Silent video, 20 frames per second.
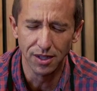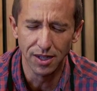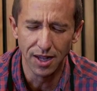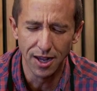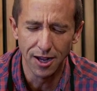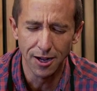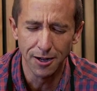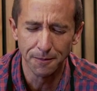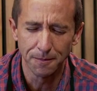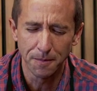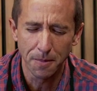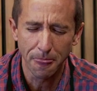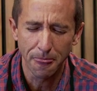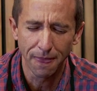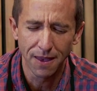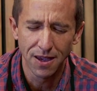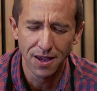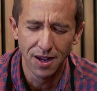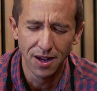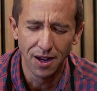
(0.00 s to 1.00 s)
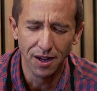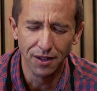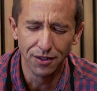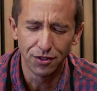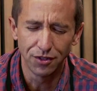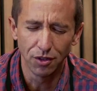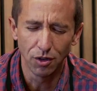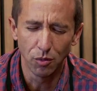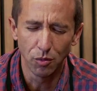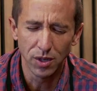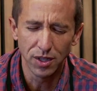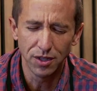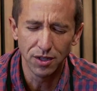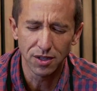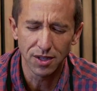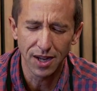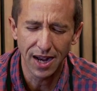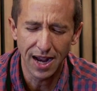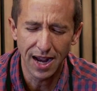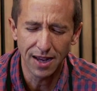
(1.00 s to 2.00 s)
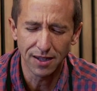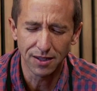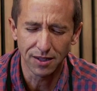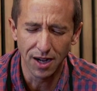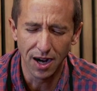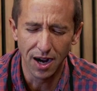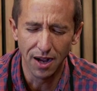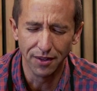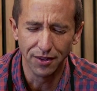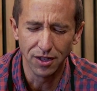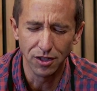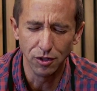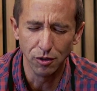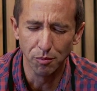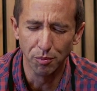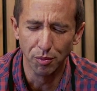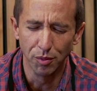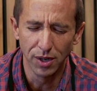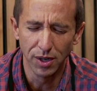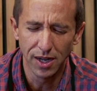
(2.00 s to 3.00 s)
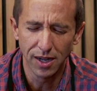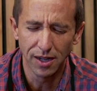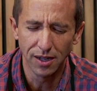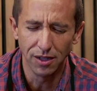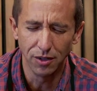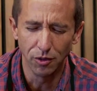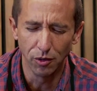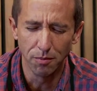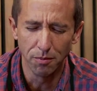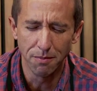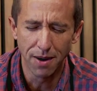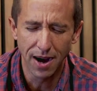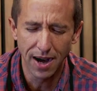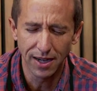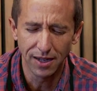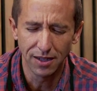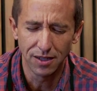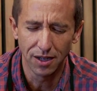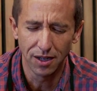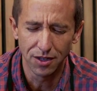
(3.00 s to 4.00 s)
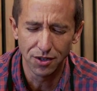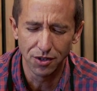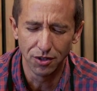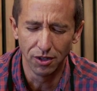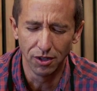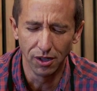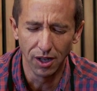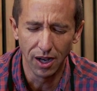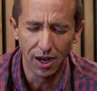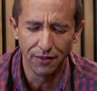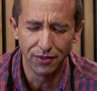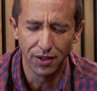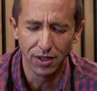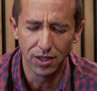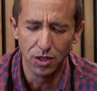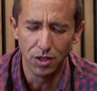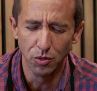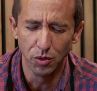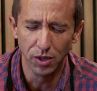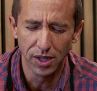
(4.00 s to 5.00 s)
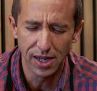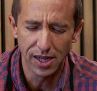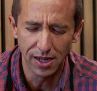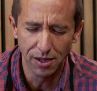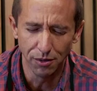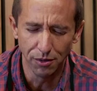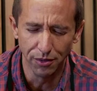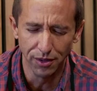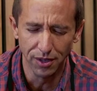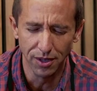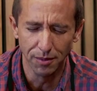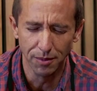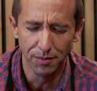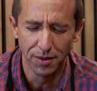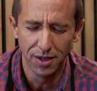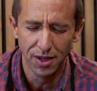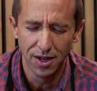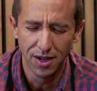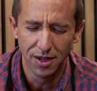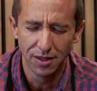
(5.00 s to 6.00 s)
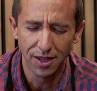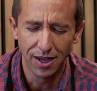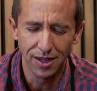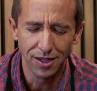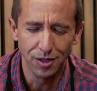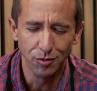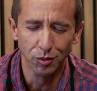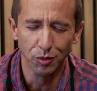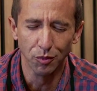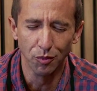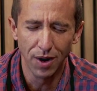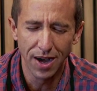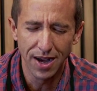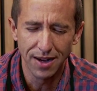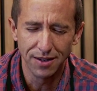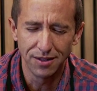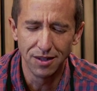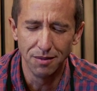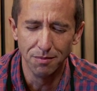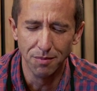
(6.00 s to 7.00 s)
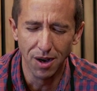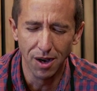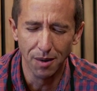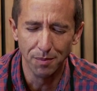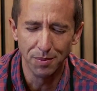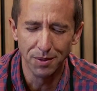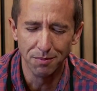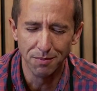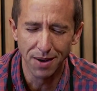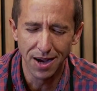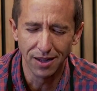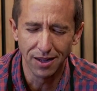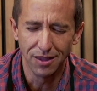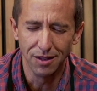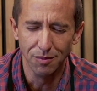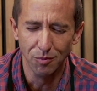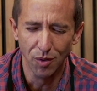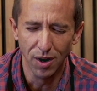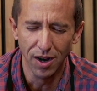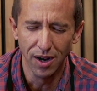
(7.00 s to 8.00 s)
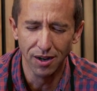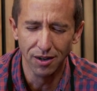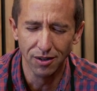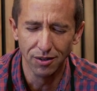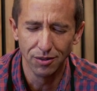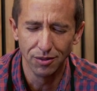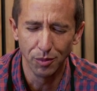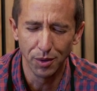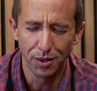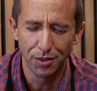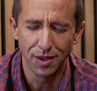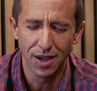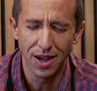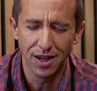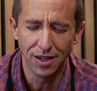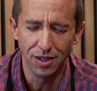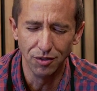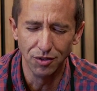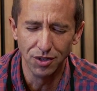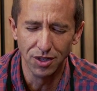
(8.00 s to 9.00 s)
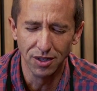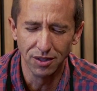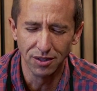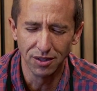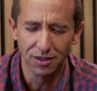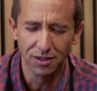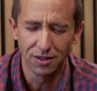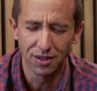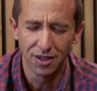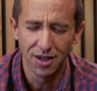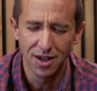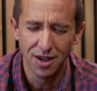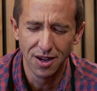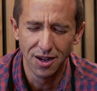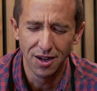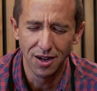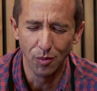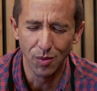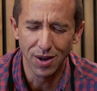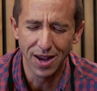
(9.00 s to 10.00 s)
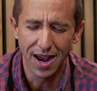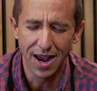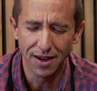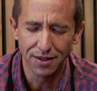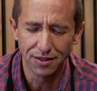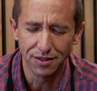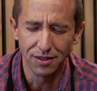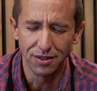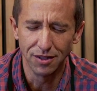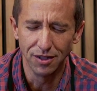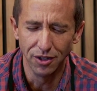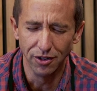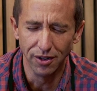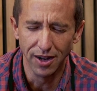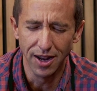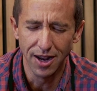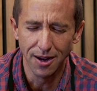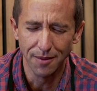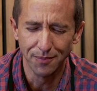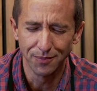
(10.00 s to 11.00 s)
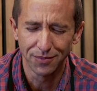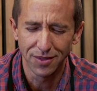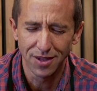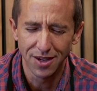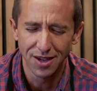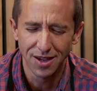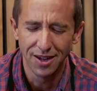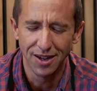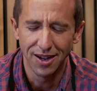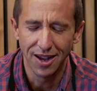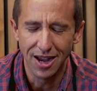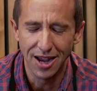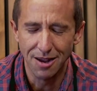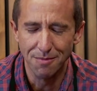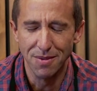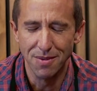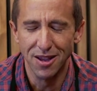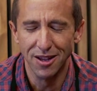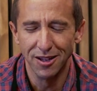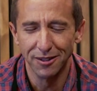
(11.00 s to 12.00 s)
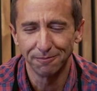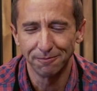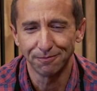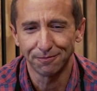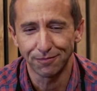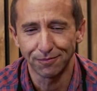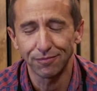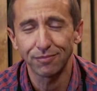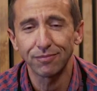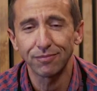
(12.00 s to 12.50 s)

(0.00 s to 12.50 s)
today. And so we just ask, God, that you'll bring your mighty touch in their life, that you will heal them, that you will raise them up and make them well. We thank you, Jesus, and we ask this in your name. Amen.